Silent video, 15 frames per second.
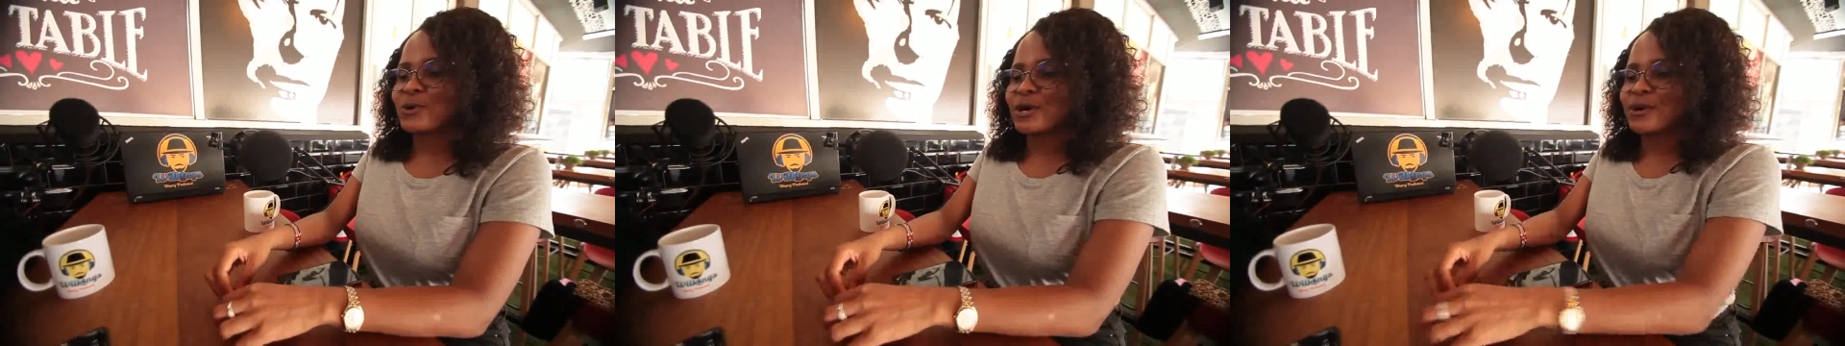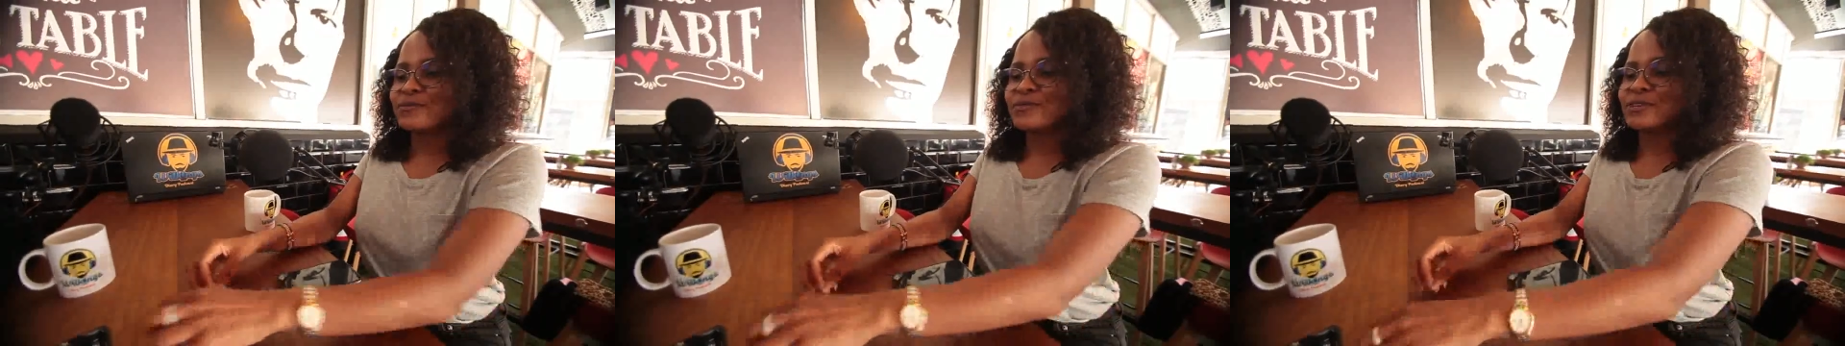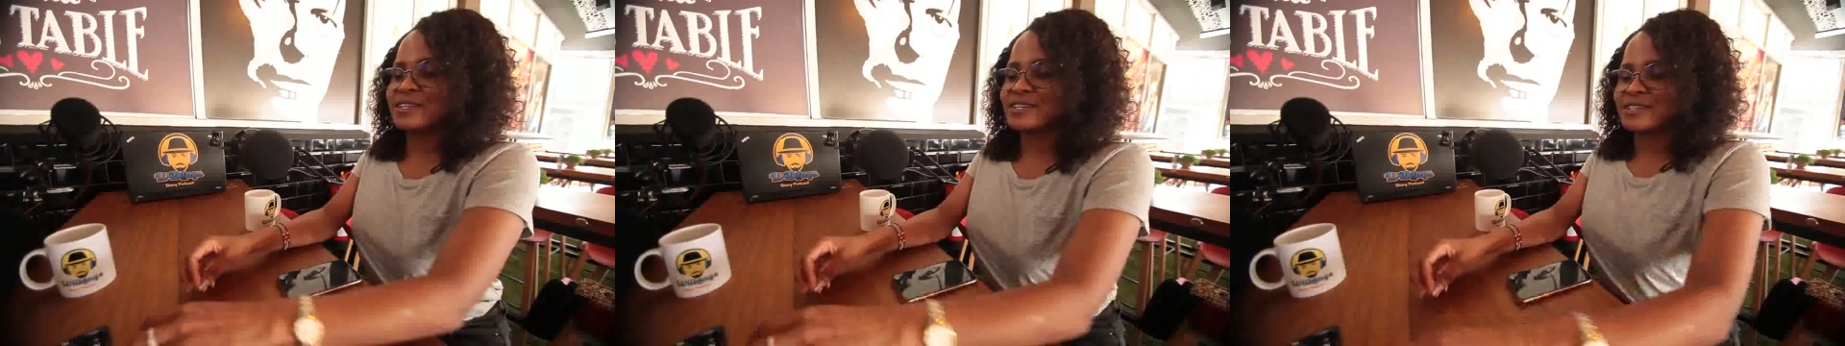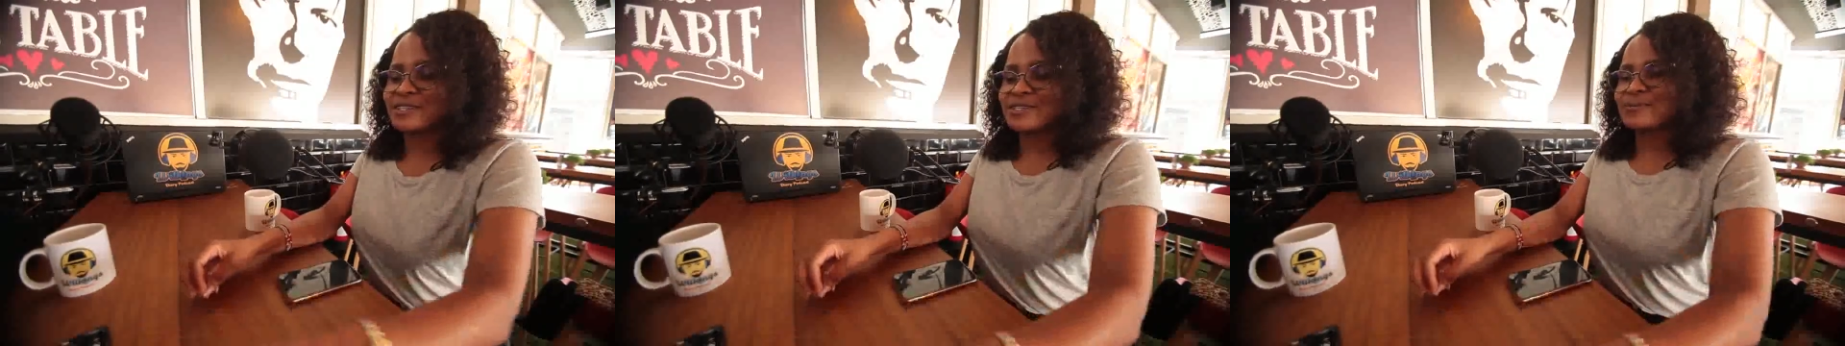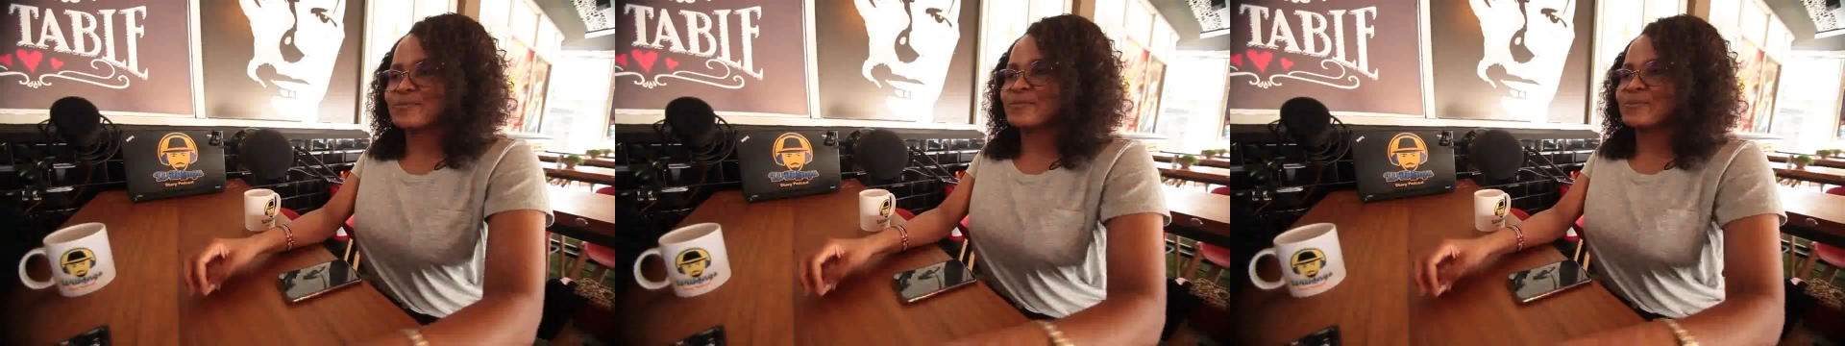every
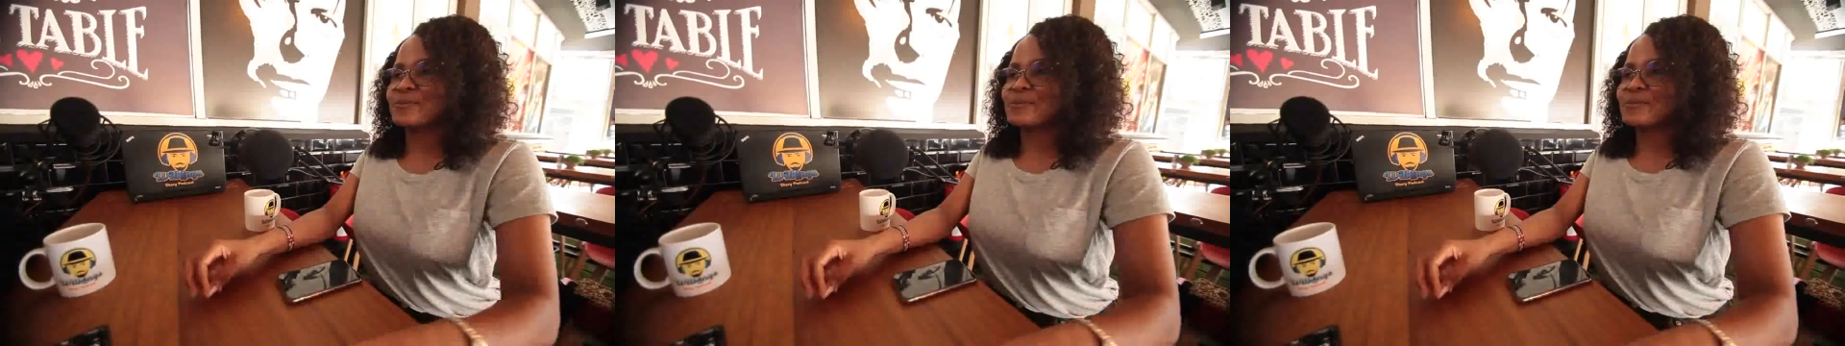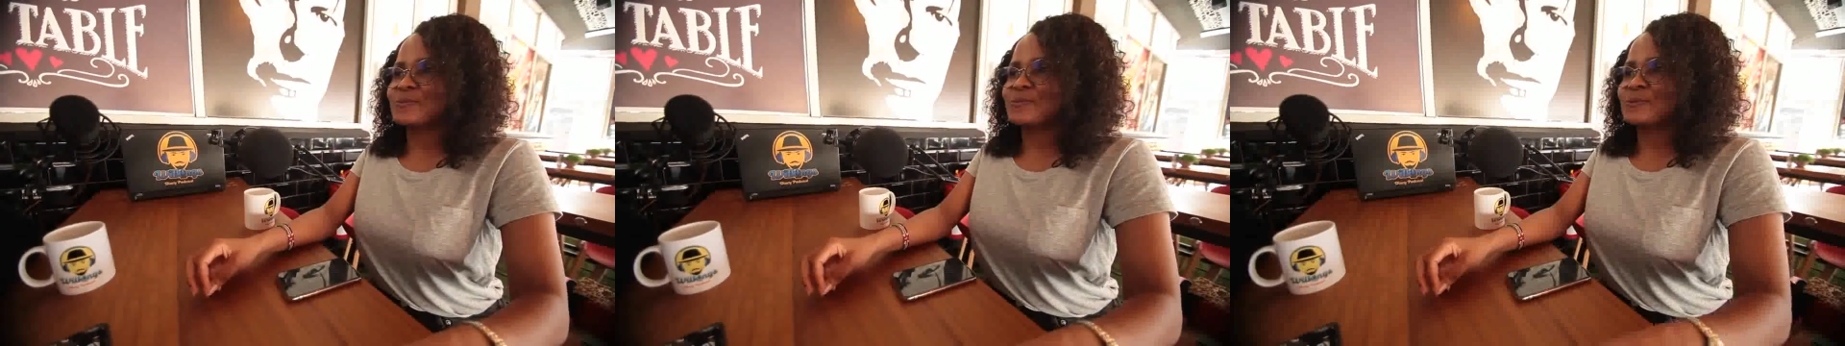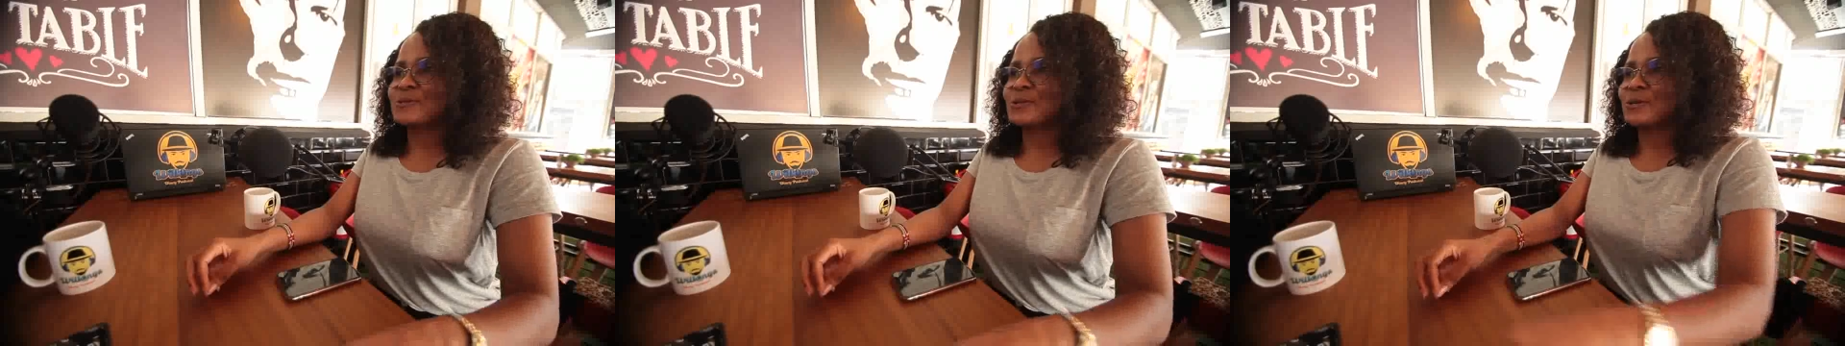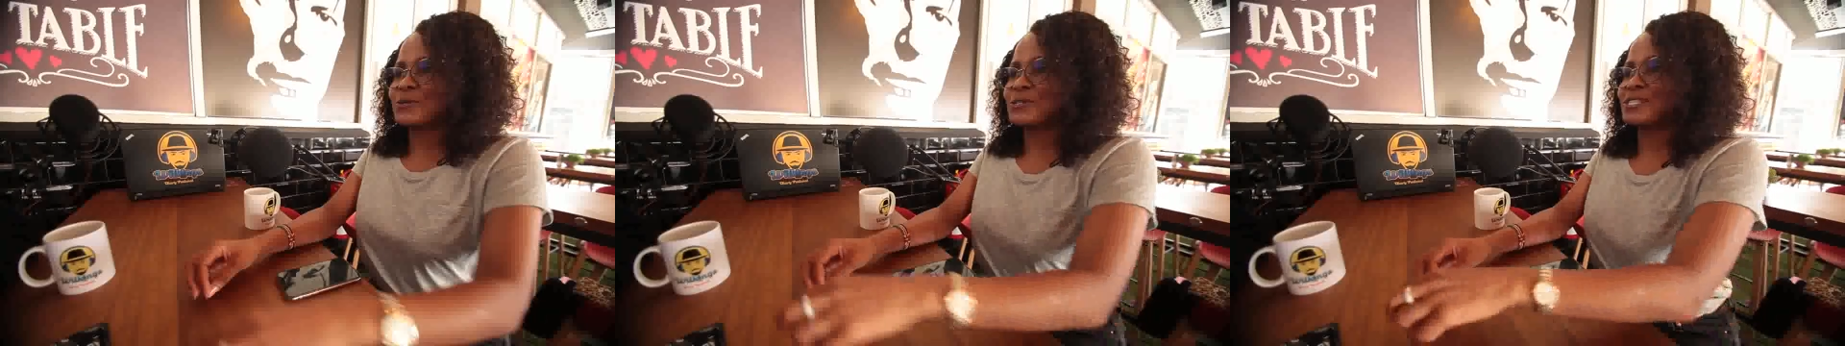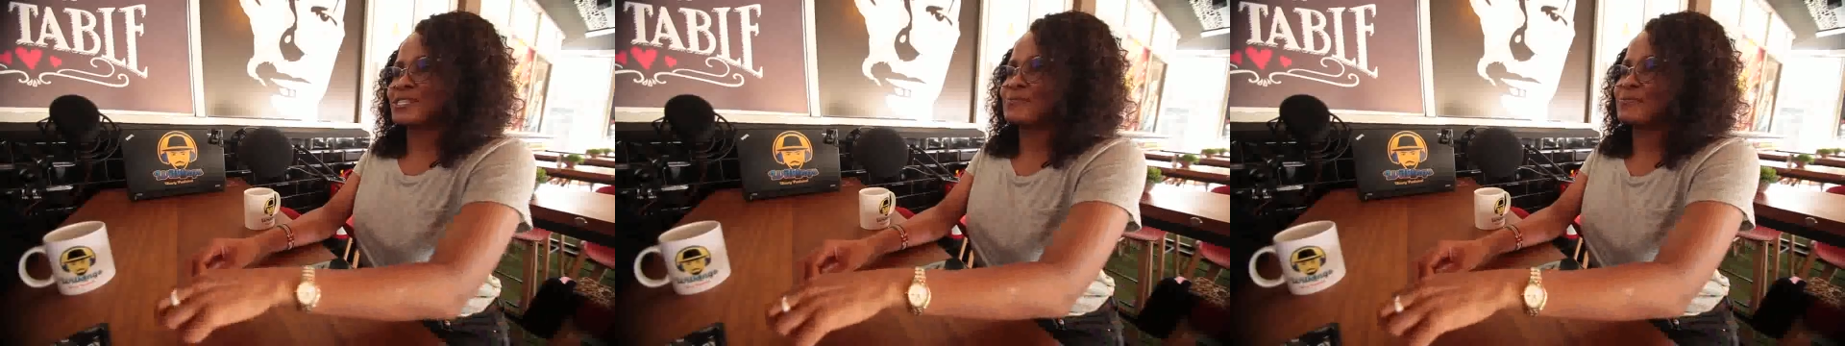
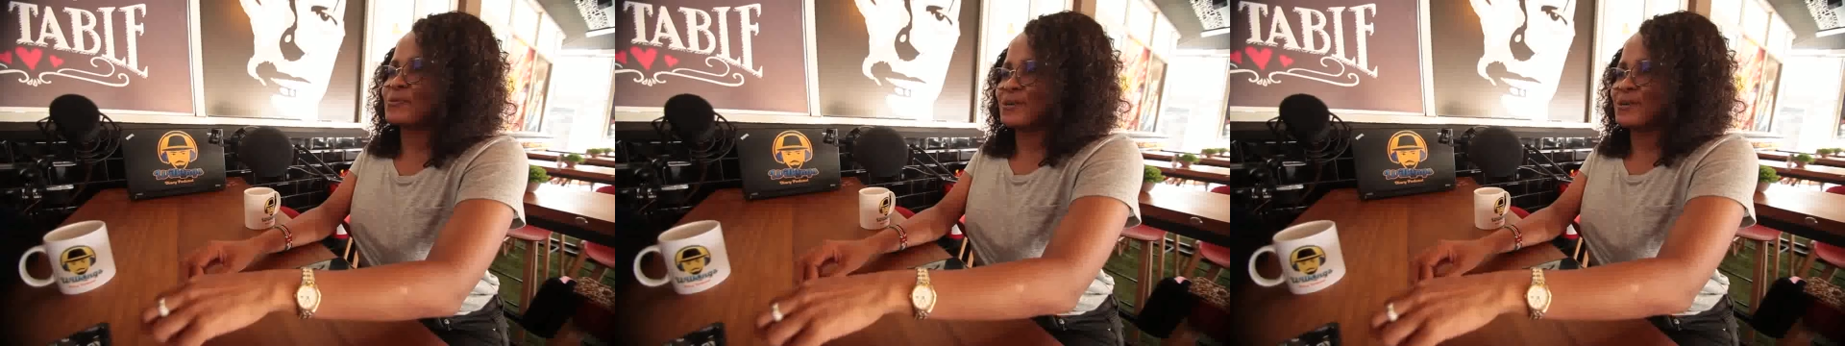solution,